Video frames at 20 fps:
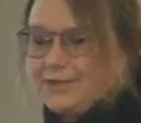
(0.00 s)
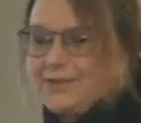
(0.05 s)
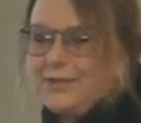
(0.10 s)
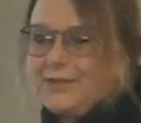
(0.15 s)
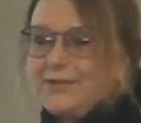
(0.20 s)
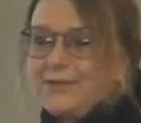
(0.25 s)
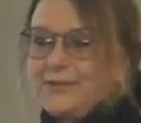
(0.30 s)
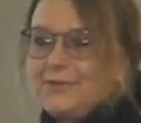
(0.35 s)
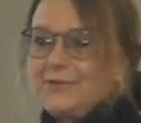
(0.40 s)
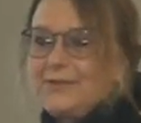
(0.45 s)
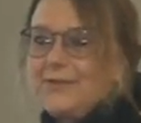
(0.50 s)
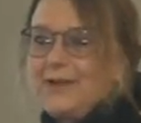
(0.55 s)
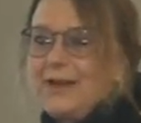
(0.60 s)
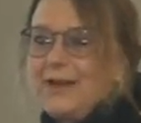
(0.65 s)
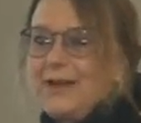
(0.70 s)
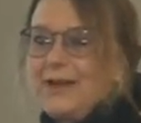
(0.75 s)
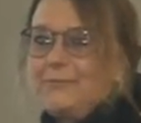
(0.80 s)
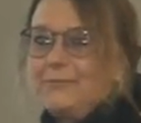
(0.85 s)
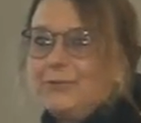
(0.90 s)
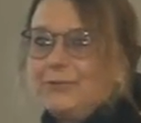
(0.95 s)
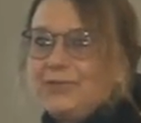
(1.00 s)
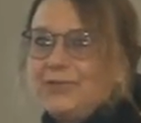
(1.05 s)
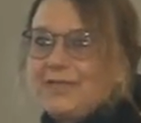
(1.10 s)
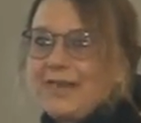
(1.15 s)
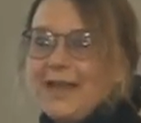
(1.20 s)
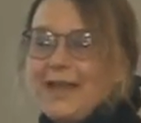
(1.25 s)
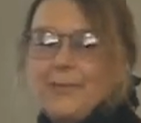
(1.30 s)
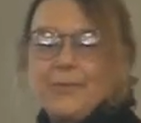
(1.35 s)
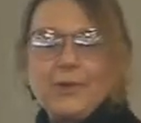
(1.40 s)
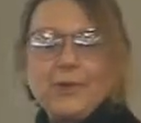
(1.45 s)
So I will
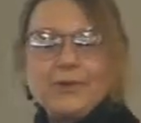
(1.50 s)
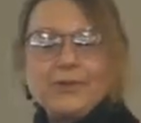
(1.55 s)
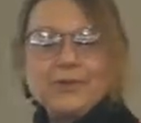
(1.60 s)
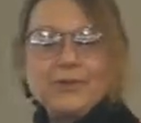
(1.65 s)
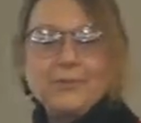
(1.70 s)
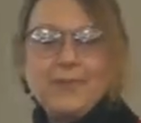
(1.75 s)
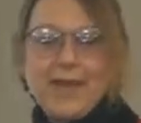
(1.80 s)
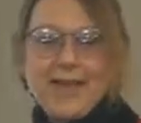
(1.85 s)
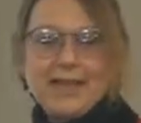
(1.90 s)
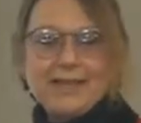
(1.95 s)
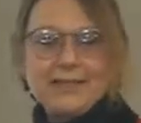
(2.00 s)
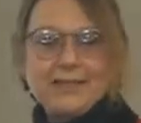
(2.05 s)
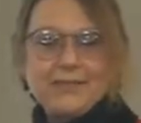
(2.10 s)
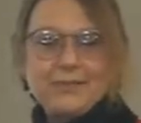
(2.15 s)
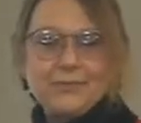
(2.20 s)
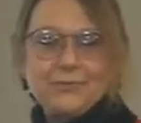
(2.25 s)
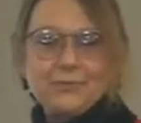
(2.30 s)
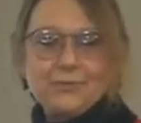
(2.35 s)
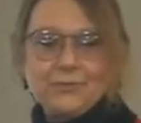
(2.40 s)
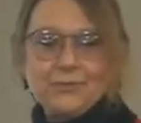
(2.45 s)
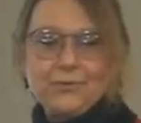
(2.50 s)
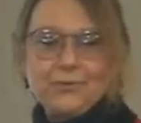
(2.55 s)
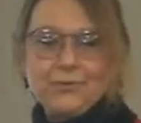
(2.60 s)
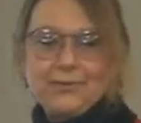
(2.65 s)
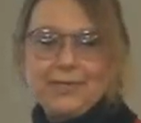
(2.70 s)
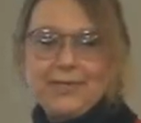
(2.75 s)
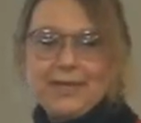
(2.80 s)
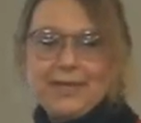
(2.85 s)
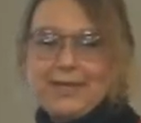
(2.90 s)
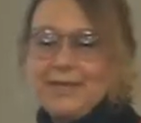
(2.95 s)
say I'm also back at
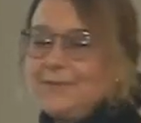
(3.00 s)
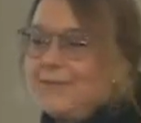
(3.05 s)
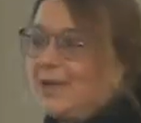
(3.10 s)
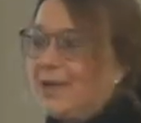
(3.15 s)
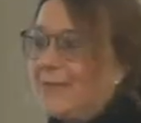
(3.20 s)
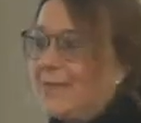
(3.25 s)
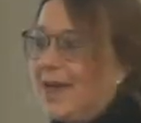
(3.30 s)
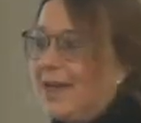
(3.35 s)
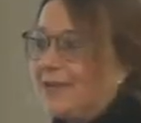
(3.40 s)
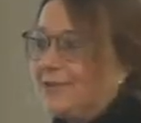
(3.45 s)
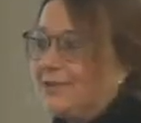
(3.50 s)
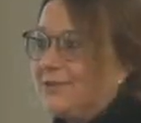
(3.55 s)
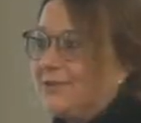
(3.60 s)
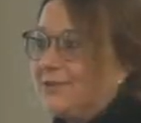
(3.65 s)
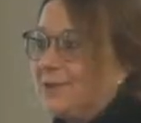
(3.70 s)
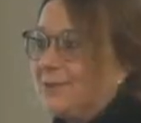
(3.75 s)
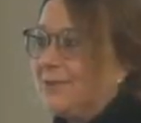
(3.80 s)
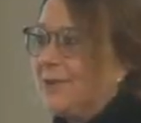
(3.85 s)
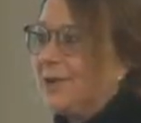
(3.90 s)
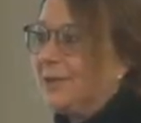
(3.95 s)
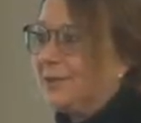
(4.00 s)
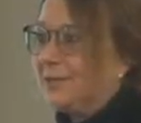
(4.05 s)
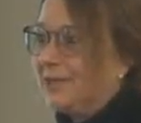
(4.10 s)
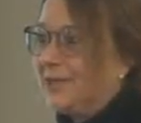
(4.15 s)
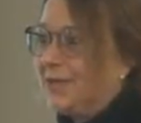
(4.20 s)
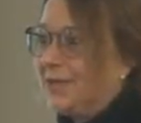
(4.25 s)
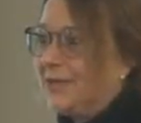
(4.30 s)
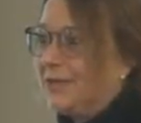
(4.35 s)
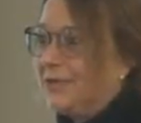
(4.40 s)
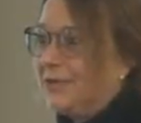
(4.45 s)
school getting my master's in public
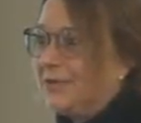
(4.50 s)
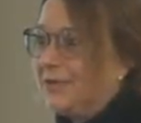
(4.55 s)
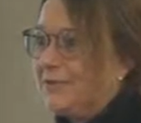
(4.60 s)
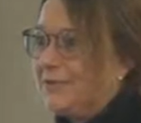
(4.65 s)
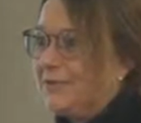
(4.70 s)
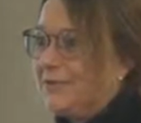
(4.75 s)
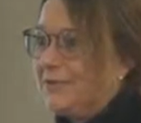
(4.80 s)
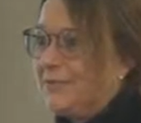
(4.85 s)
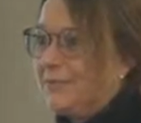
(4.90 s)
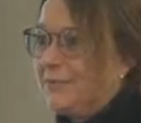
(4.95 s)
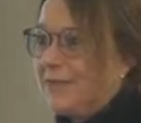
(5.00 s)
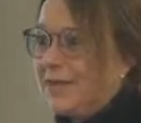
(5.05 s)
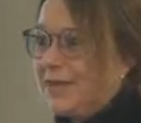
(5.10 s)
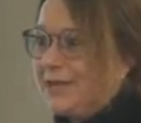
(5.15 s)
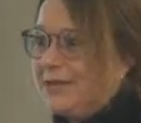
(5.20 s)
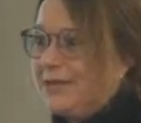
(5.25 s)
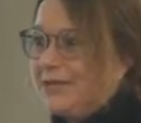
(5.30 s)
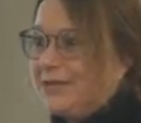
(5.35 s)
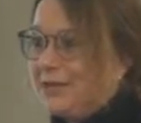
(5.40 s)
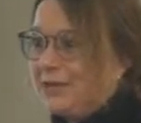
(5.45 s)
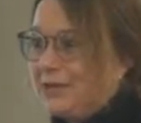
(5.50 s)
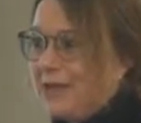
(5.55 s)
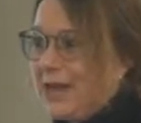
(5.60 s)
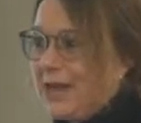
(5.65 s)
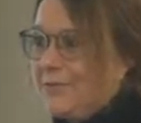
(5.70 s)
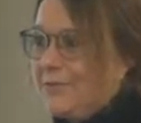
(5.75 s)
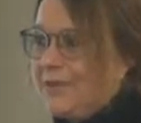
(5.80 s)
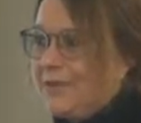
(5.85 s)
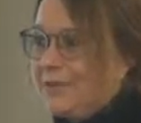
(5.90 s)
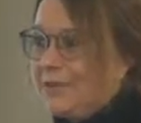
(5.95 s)
health to better
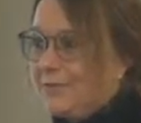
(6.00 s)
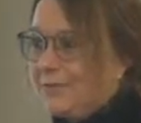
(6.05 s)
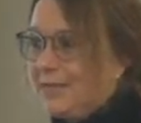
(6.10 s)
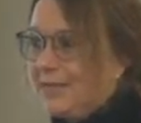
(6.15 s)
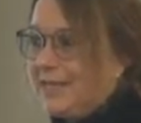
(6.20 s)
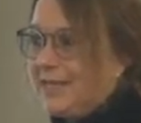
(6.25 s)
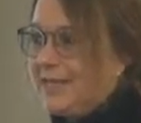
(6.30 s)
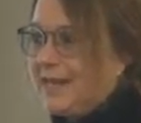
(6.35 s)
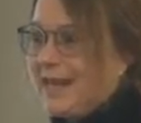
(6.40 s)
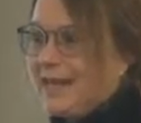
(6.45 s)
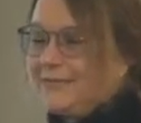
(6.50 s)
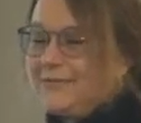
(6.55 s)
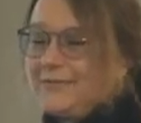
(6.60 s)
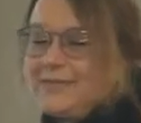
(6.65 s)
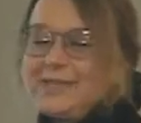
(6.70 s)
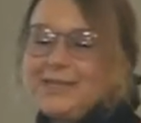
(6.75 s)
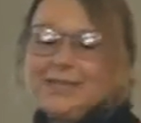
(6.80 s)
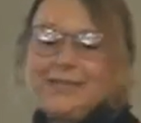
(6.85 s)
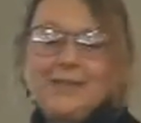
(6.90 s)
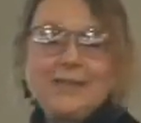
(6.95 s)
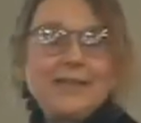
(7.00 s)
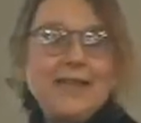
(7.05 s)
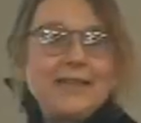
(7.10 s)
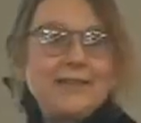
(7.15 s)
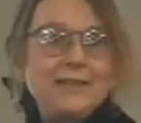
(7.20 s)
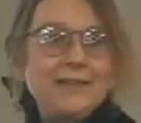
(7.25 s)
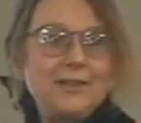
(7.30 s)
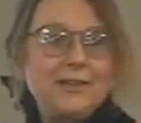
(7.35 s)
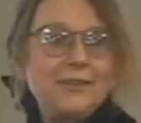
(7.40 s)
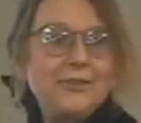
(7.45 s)
allow me to be an advocate, and
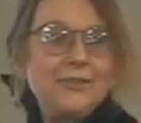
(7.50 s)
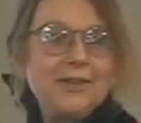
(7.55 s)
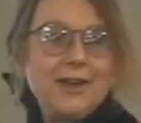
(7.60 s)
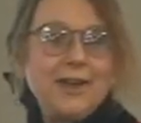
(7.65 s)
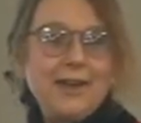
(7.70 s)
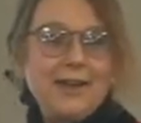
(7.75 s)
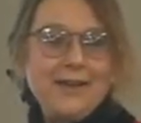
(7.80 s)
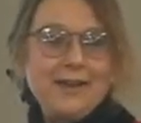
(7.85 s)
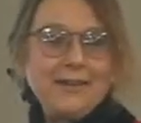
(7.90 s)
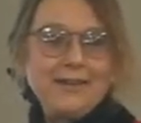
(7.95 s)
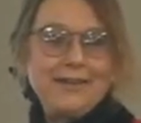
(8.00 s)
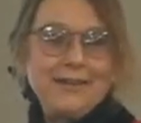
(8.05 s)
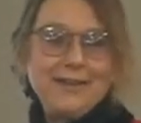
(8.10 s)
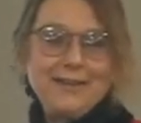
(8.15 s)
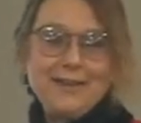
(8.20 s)
that's at UConn.